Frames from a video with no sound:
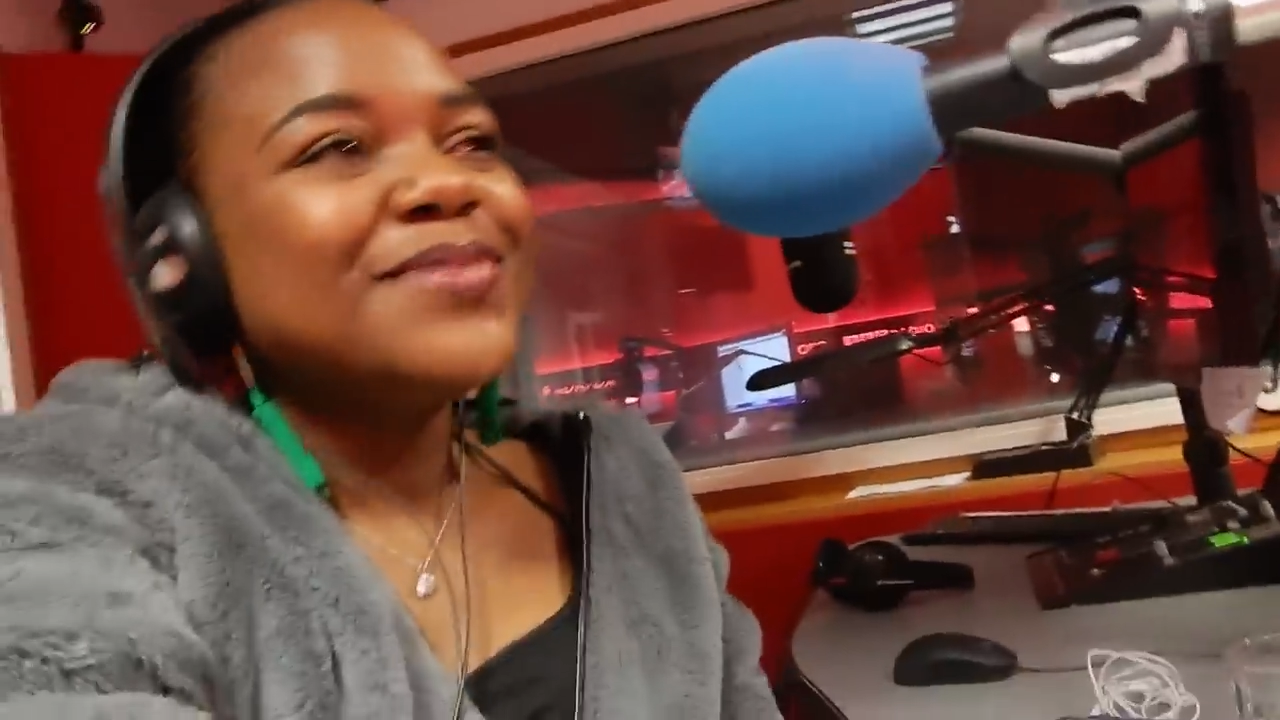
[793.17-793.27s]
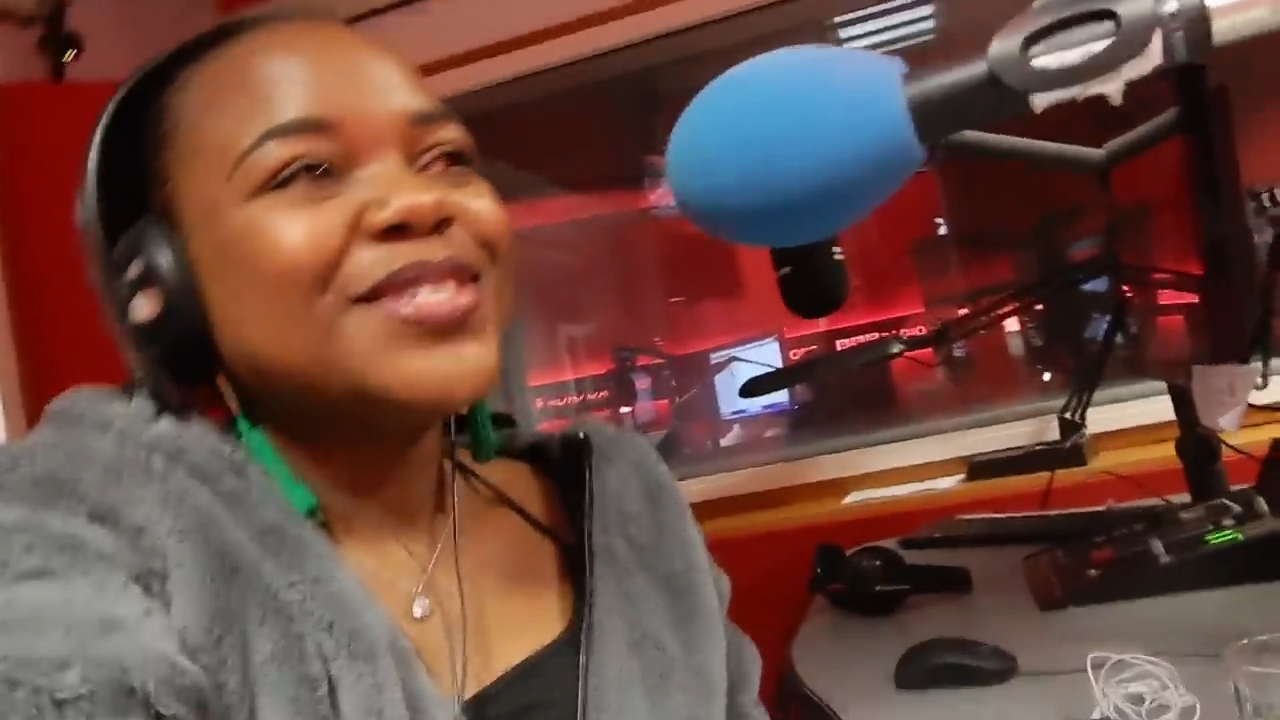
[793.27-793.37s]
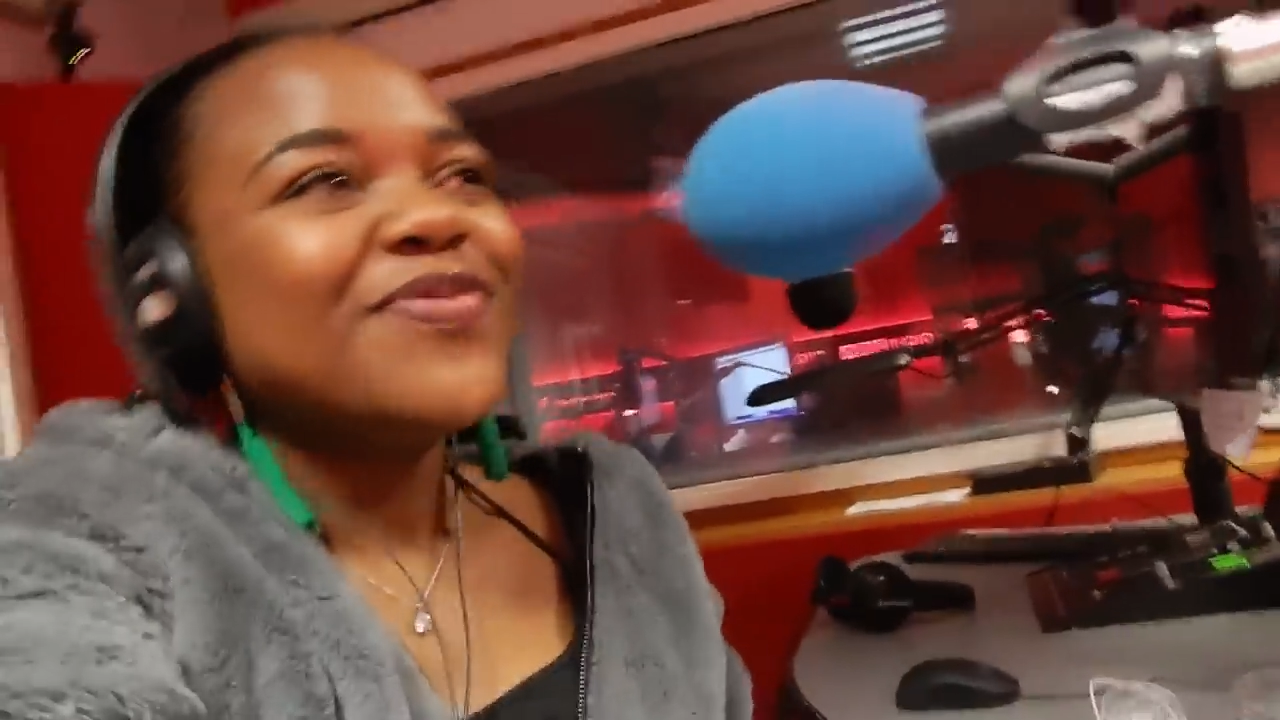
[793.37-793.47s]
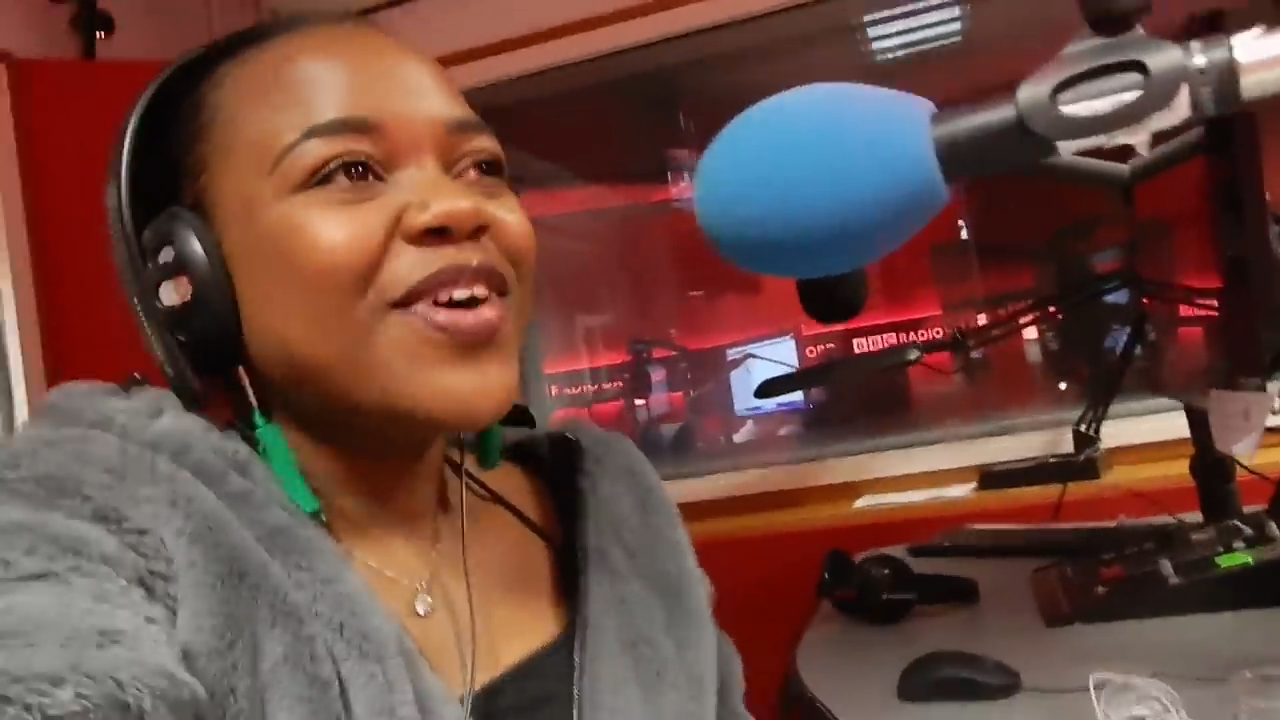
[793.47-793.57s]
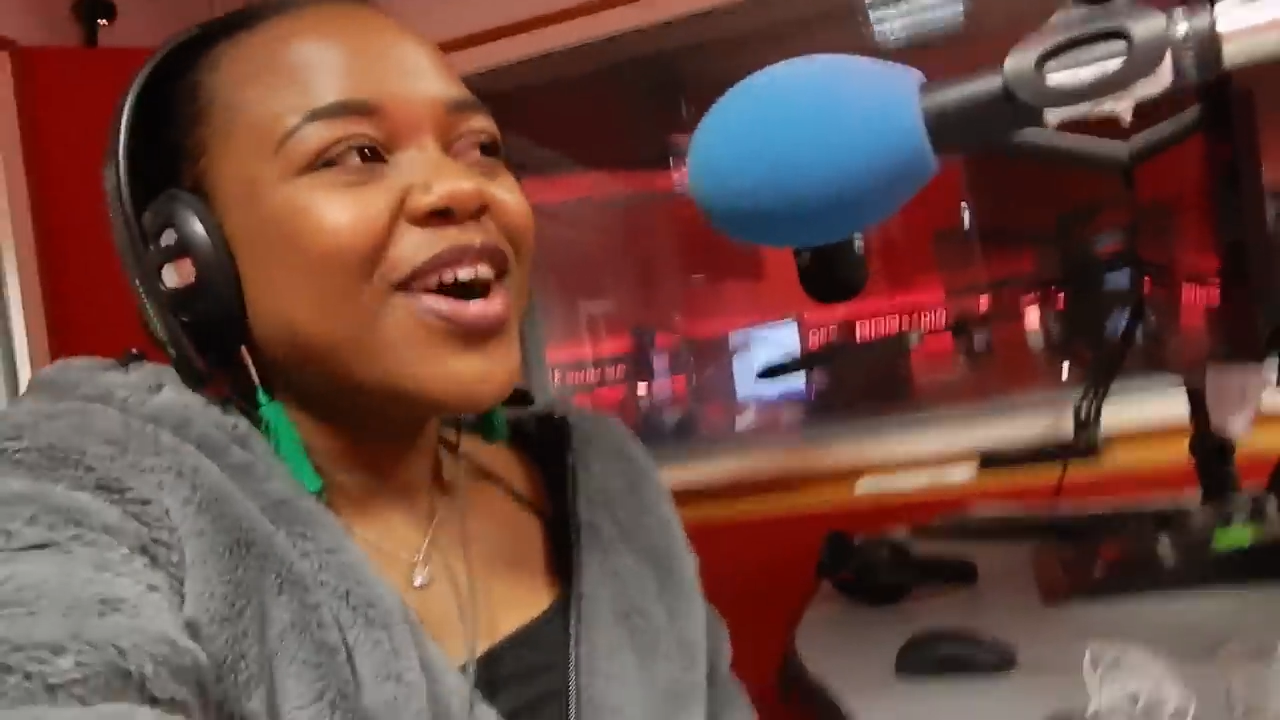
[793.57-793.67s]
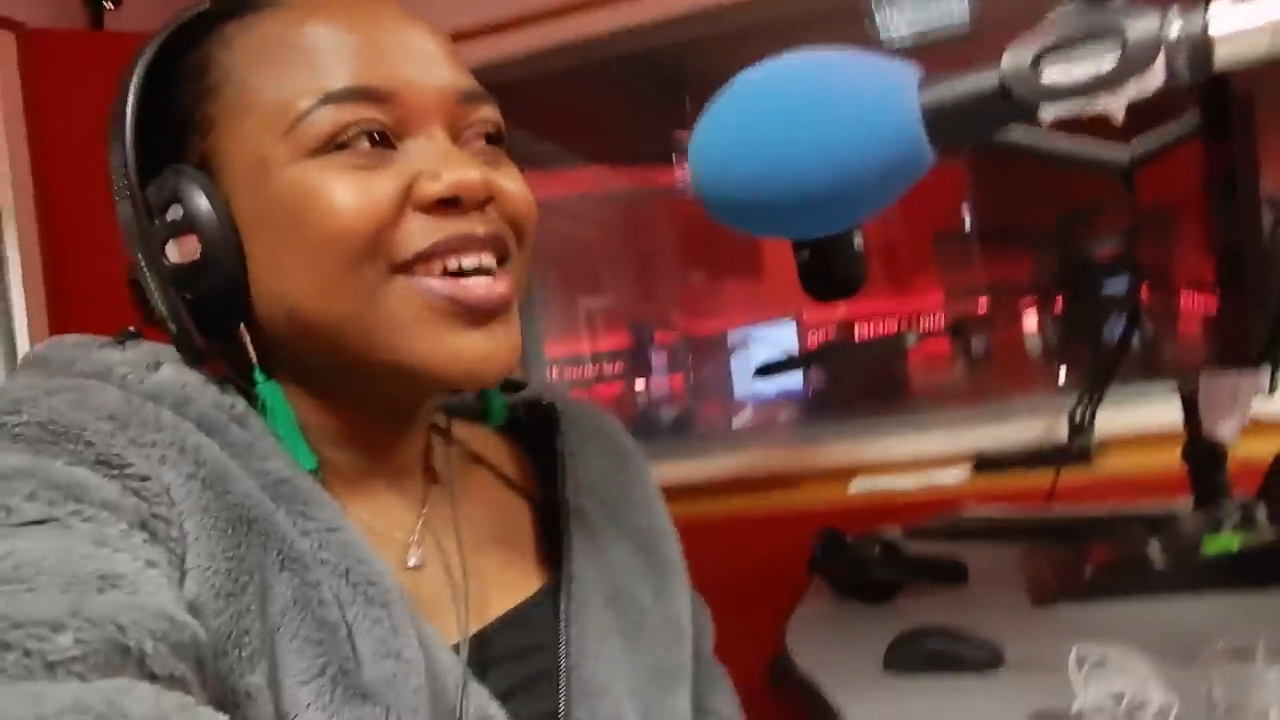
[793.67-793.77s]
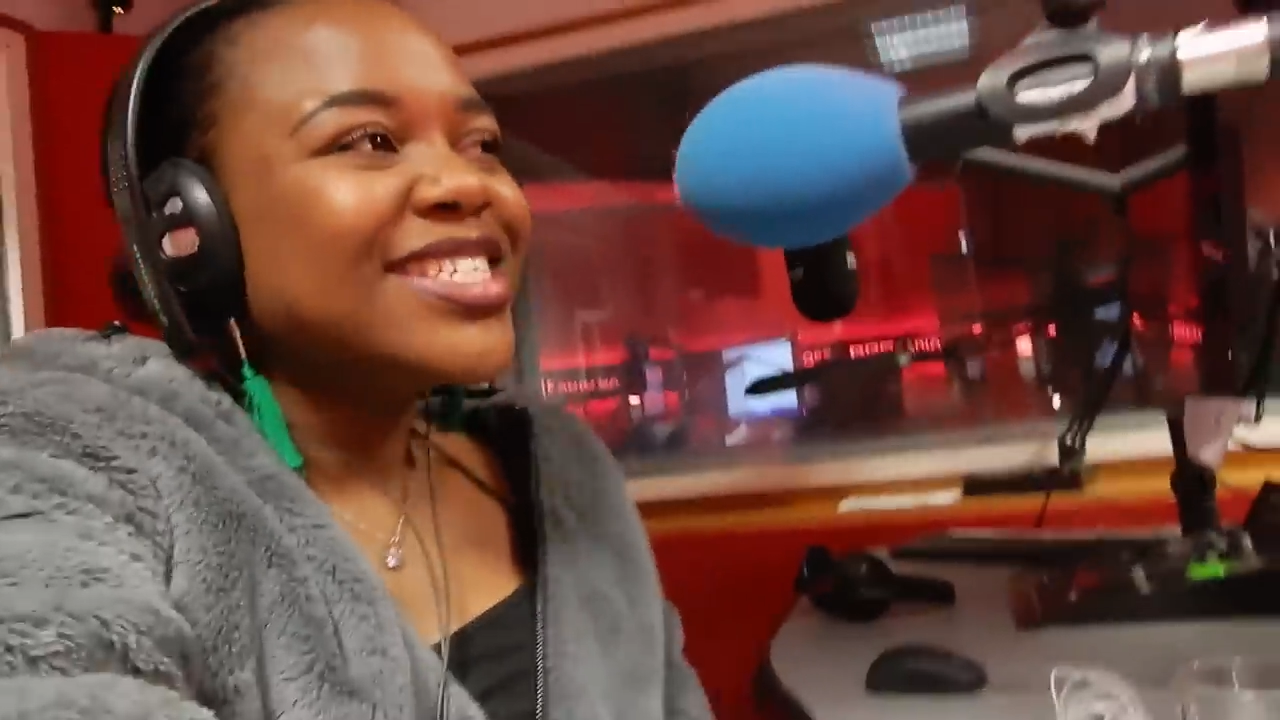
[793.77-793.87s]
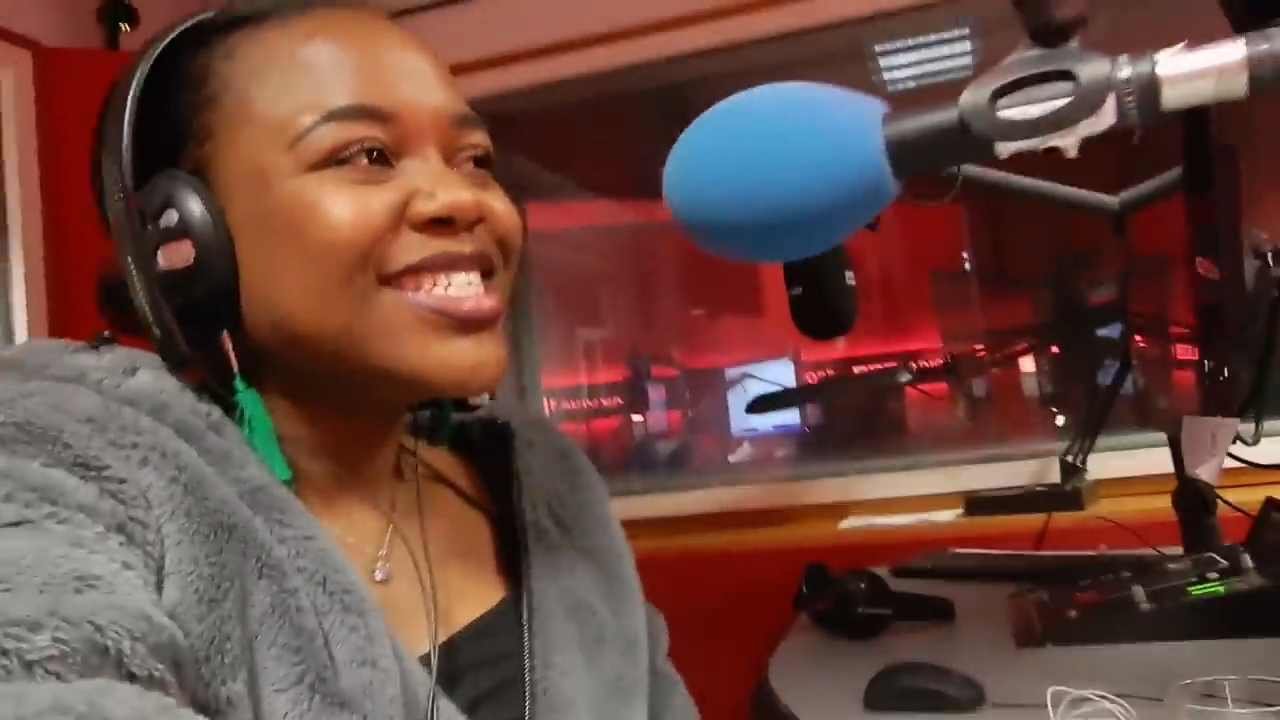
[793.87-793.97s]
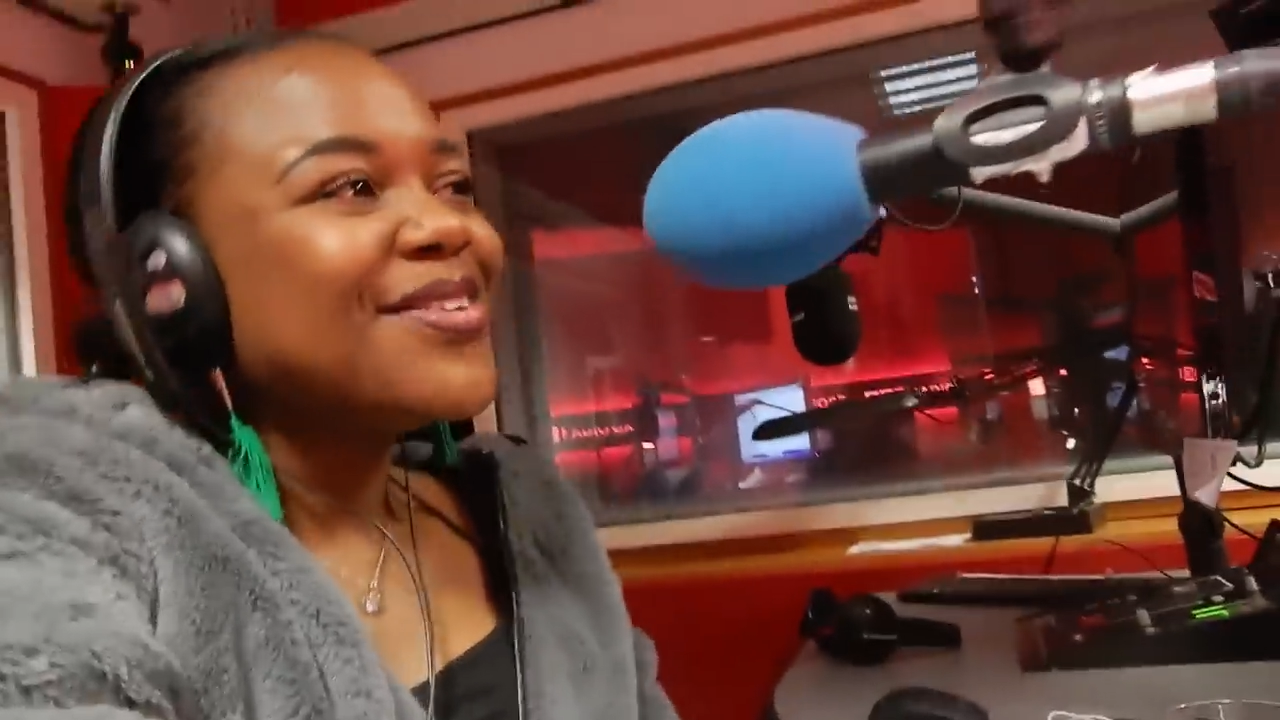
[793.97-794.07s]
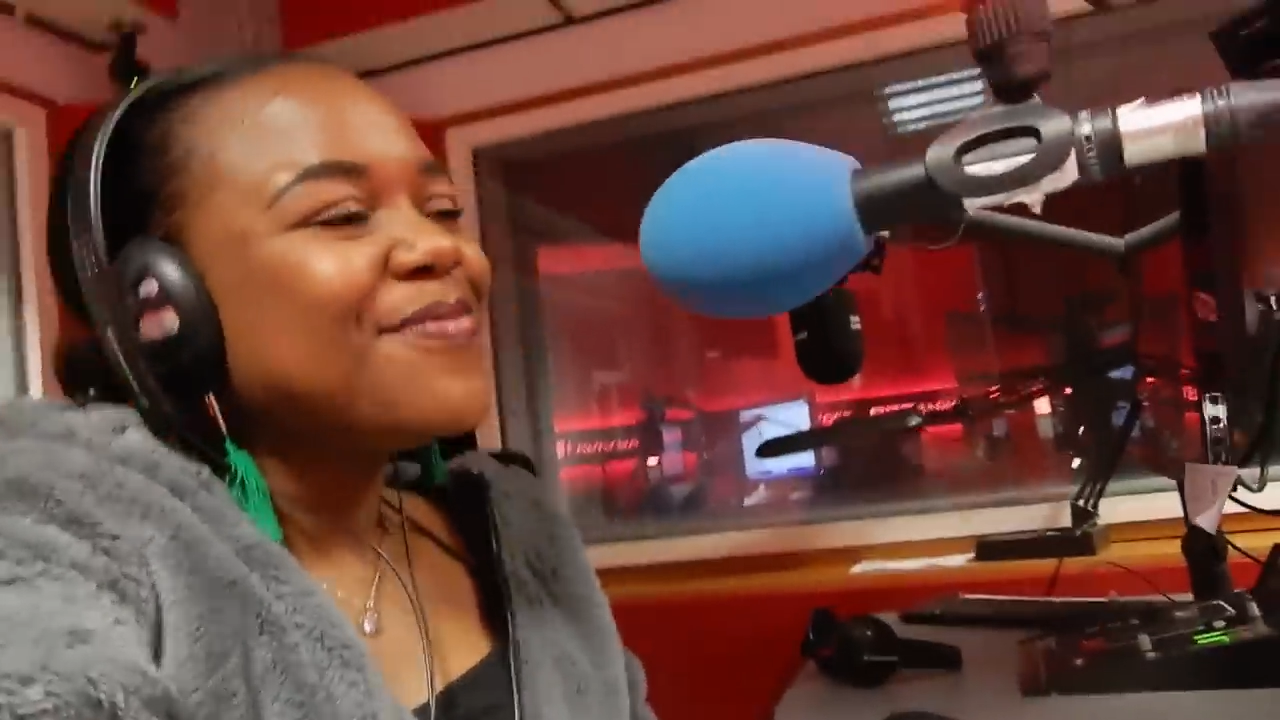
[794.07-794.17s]
Miss
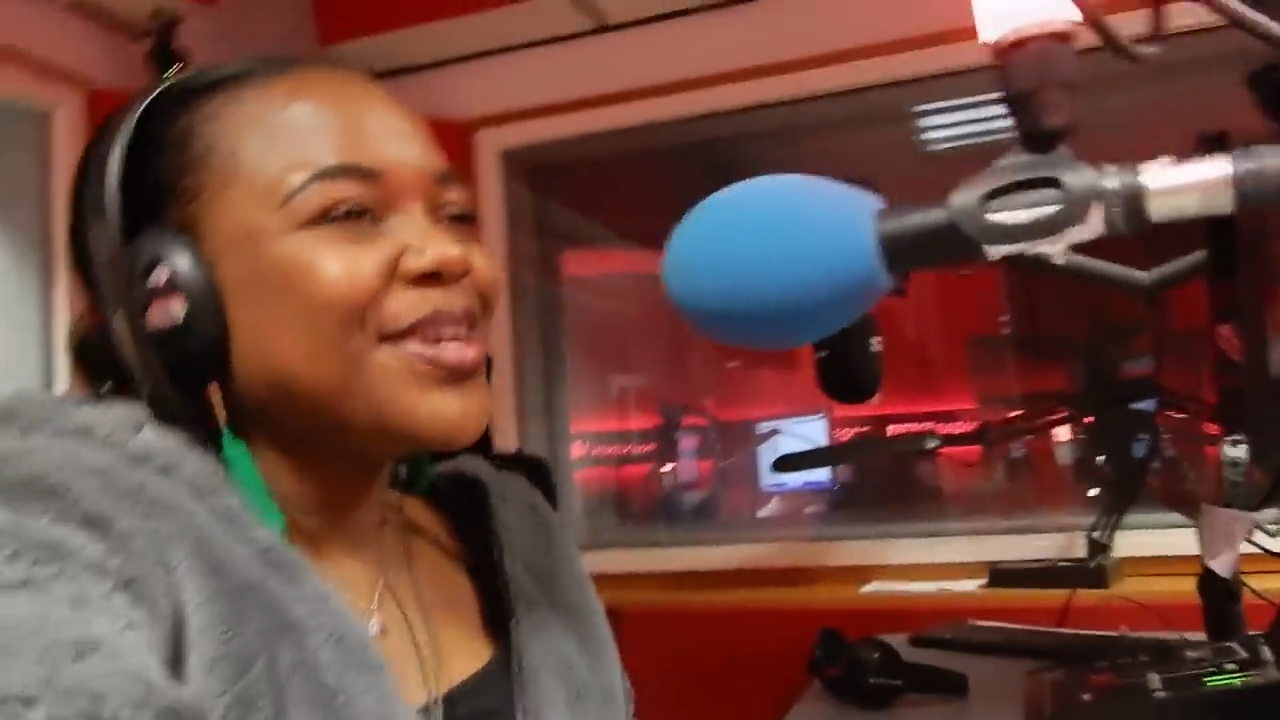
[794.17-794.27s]
Varz,